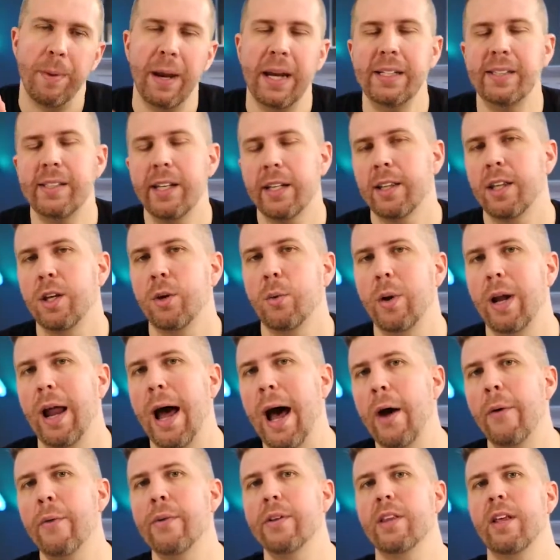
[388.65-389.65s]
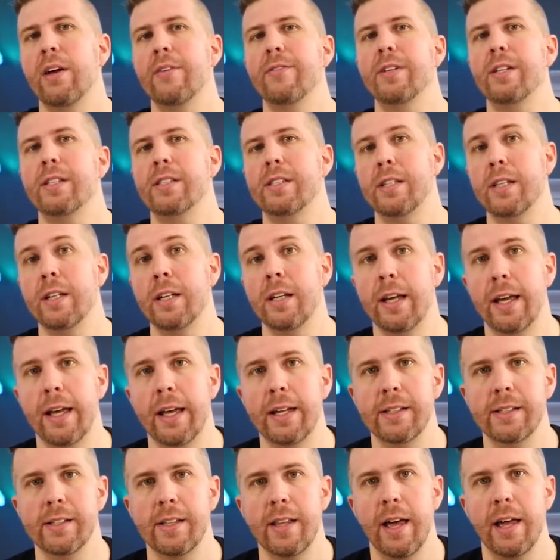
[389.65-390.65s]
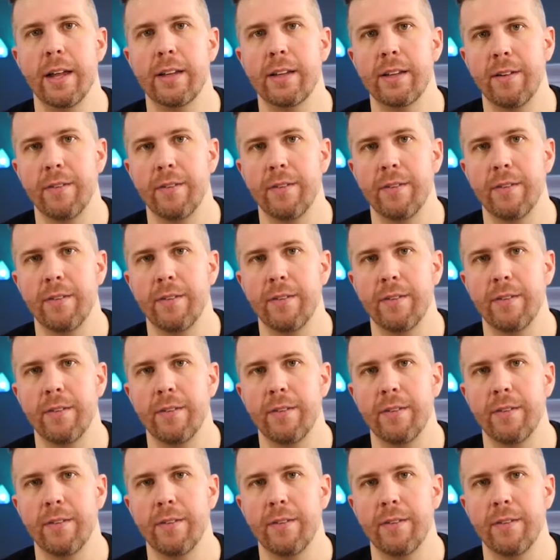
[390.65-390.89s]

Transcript: Basically, what I would love to see is that